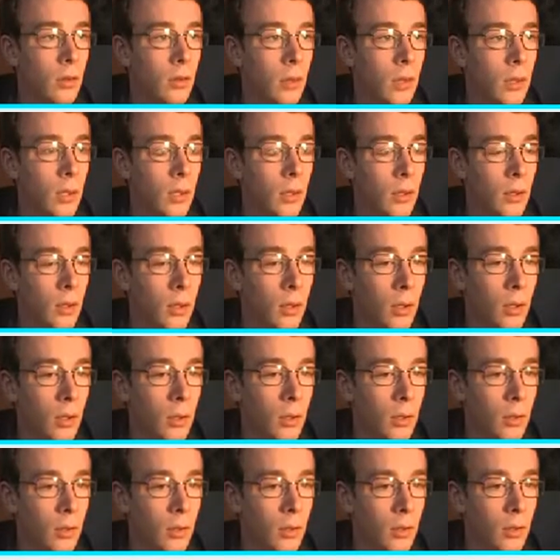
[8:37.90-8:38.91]
There you go.
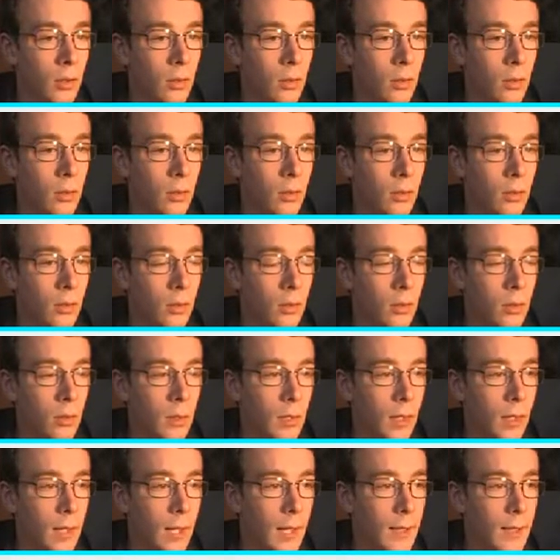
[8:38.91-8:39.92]

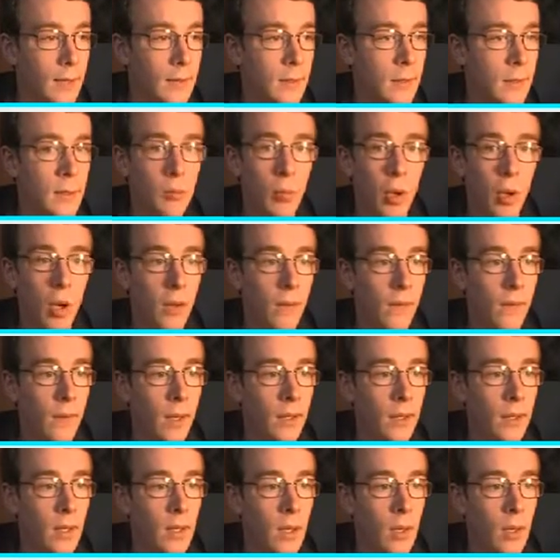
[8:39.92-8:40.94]
Yes, this is
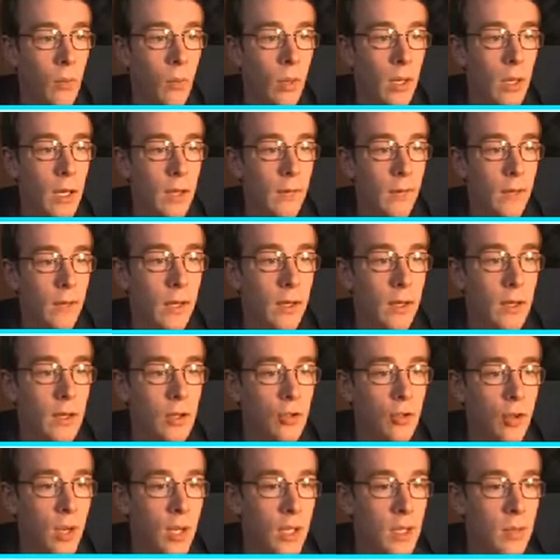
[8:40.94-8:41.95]
perfect. Why didn't I of this
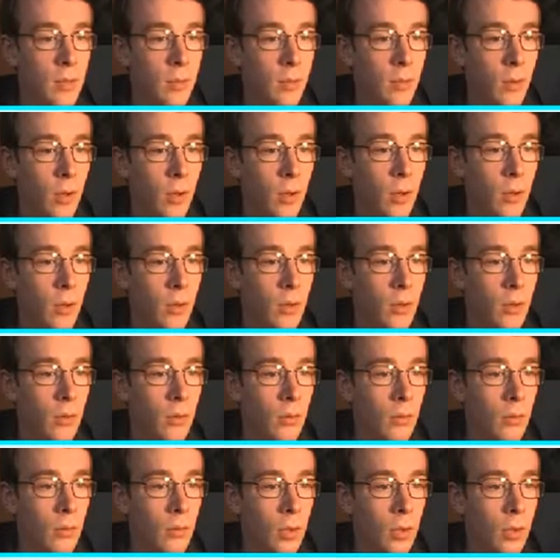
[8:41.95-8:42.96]
strategy before?
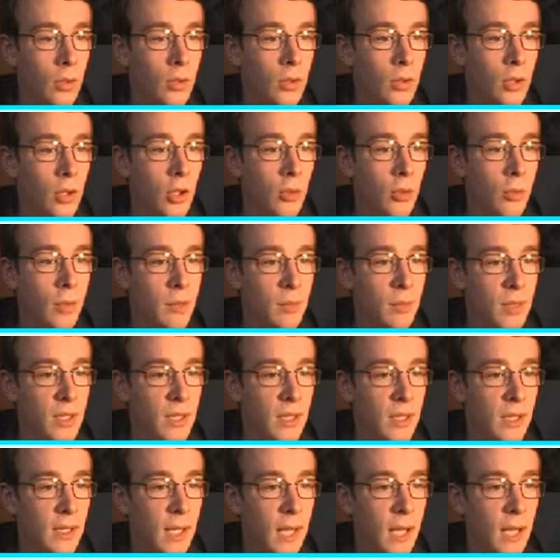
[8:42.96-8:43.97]
Rock Tomb is missed
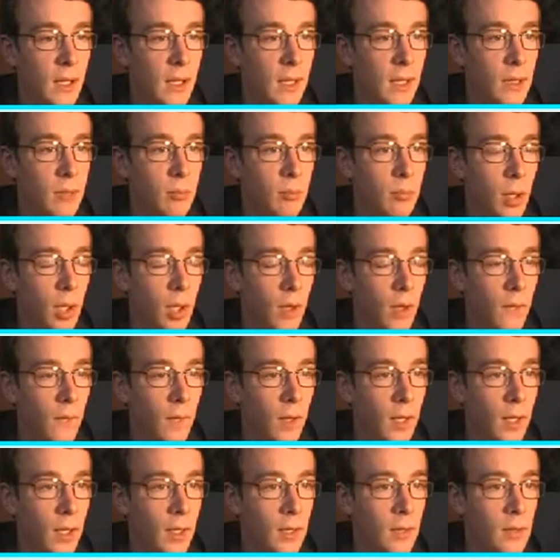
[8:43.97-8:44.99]
again, that's
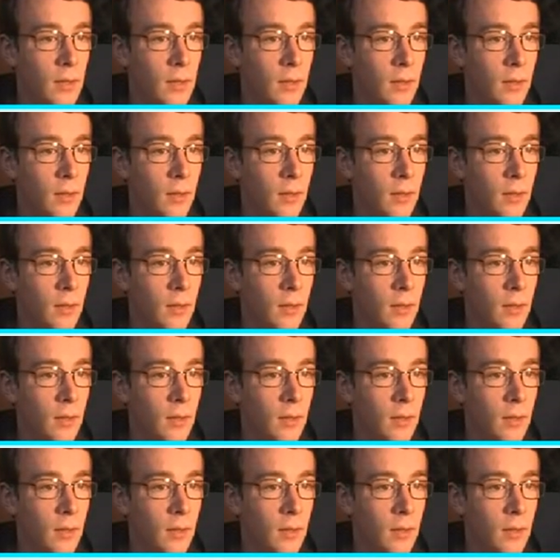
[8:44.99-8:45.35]
perfect.